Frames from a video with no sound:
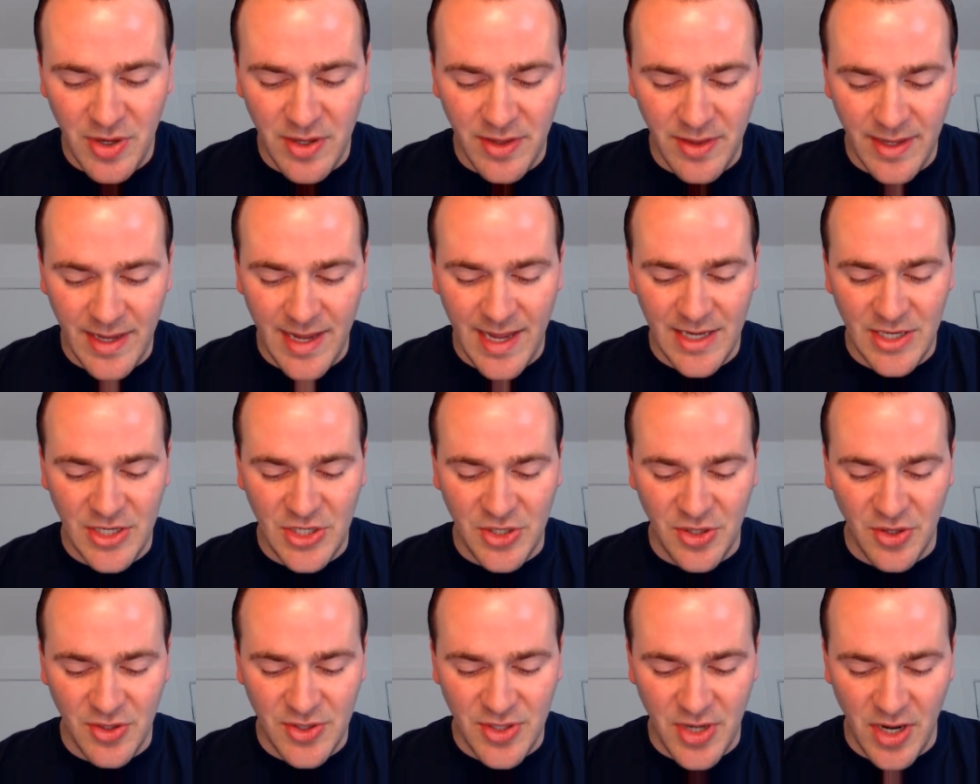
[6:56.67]
And the
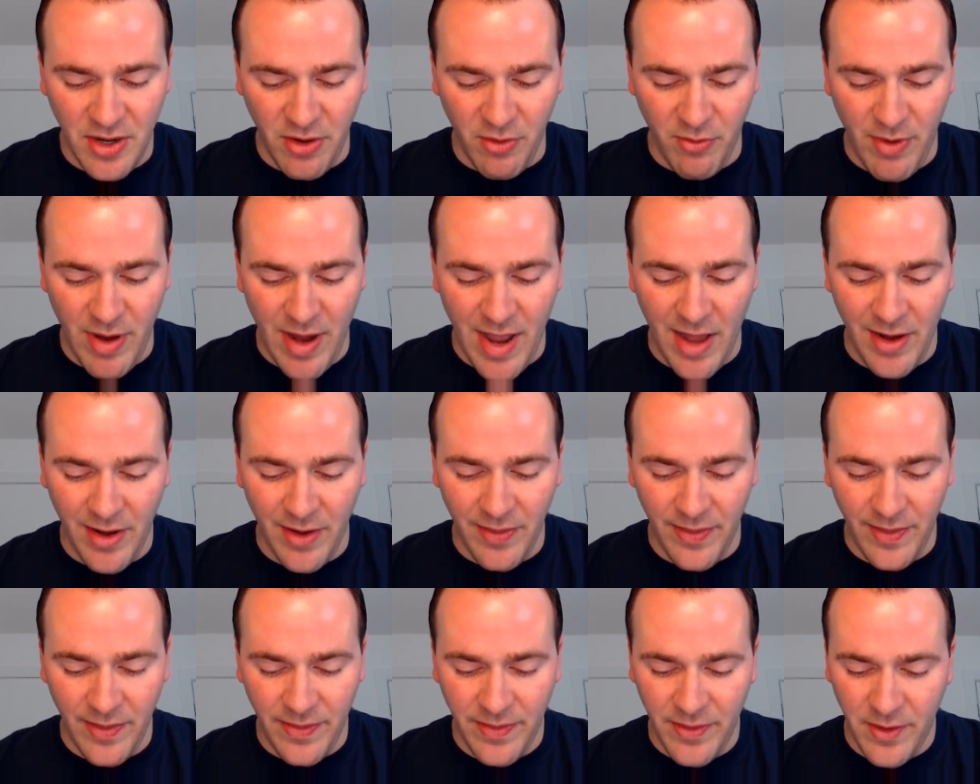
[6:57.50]
Astros hung around,
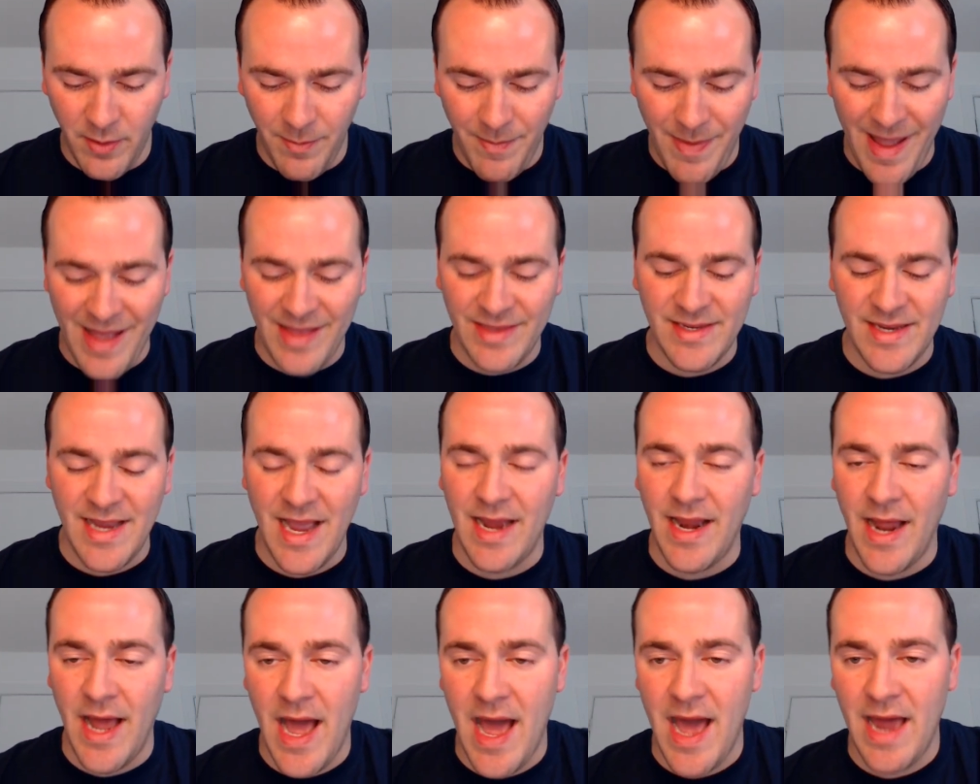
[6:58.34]
and their bats got
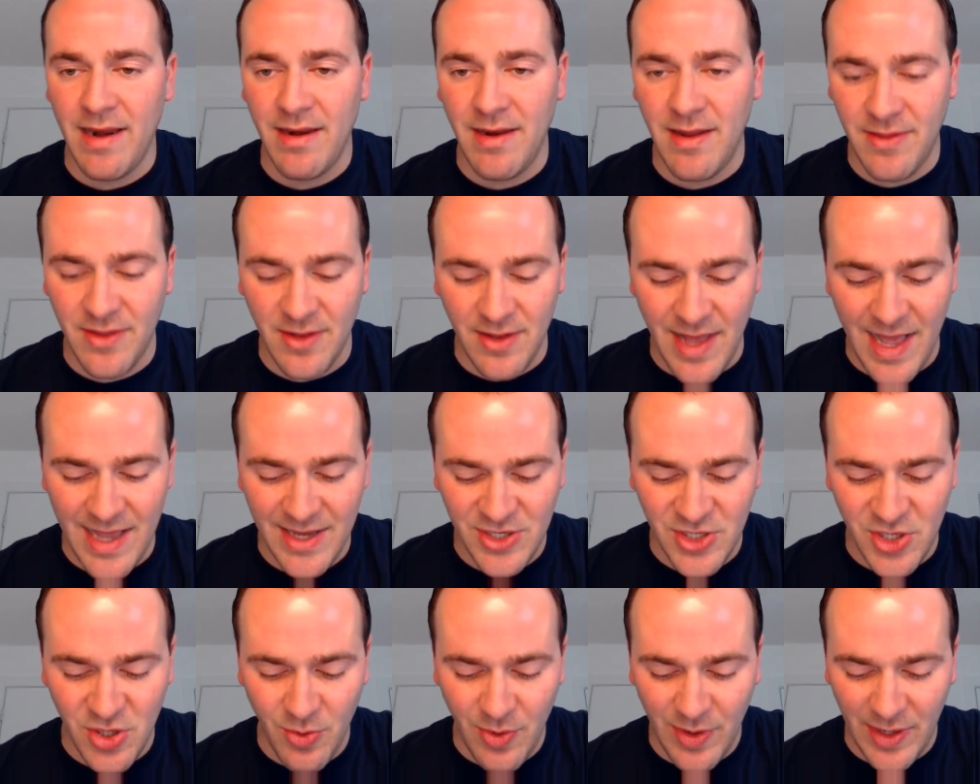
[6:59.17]
hot in the last
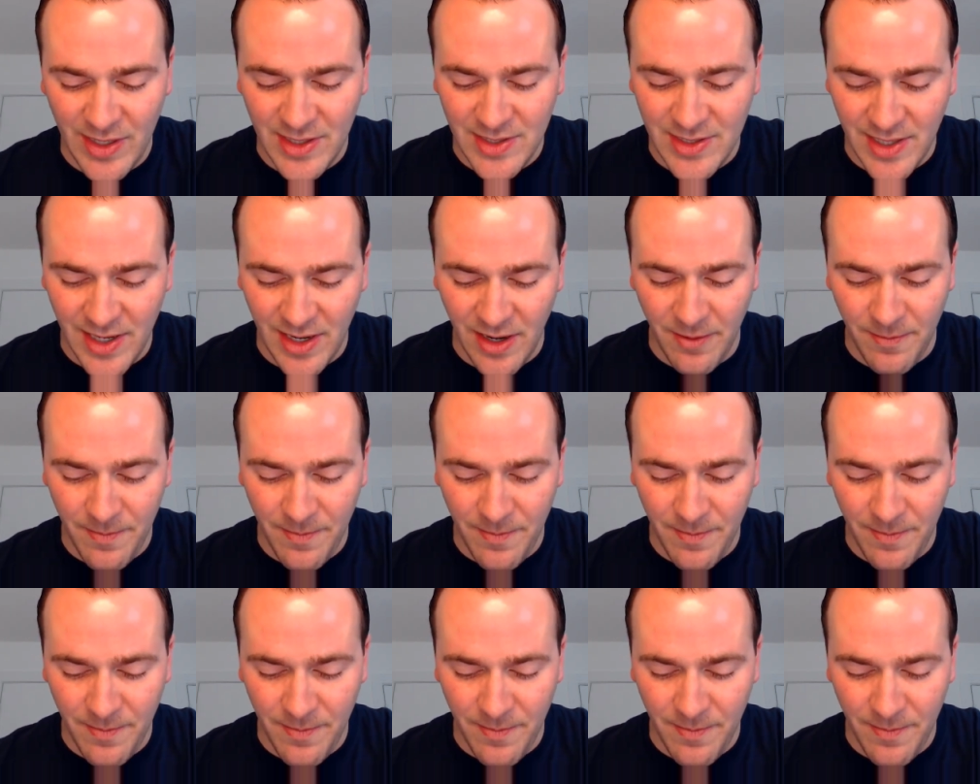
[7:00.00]
2 innings there